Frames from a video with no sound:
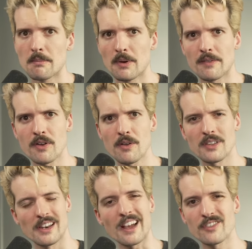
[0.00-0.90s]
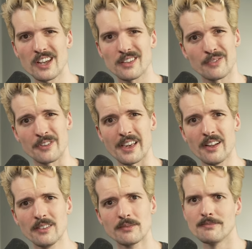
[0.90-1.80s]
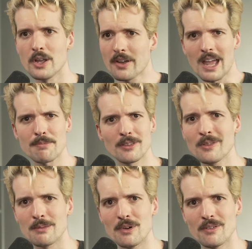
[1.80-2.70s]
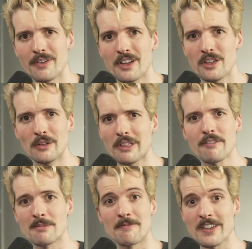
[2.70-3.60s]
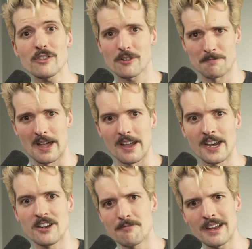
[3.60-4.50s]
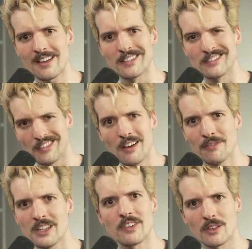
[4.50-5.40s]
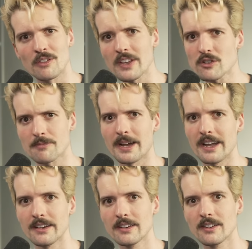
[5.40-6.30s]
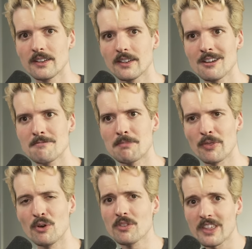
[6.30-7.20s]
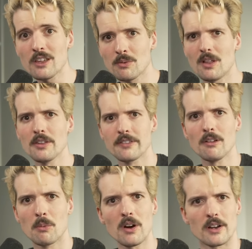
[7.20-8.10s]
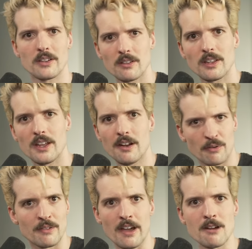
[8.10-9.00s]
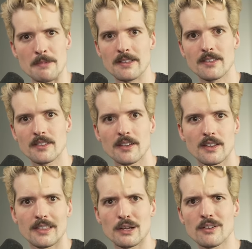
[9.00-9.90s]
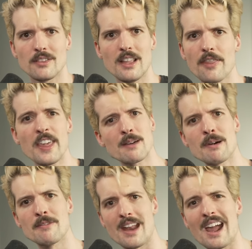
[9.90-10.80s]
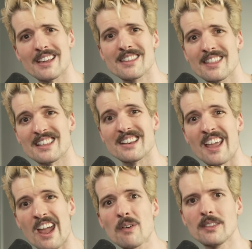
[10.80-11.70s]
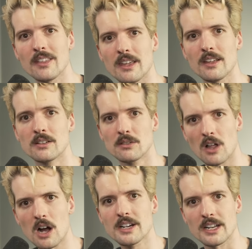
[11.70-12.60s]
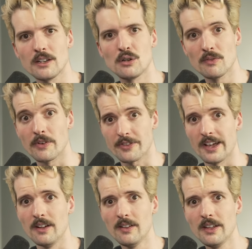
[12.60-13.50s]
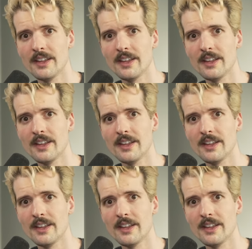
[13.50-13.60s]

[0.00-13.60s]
But if you're using Next.js and Vercel, you can absolutely move. You'll leave some features behind, and you might not love leaving those features behind, but those things will all still work in other environments. There is nothing about Next that's inherently locked into Vercel.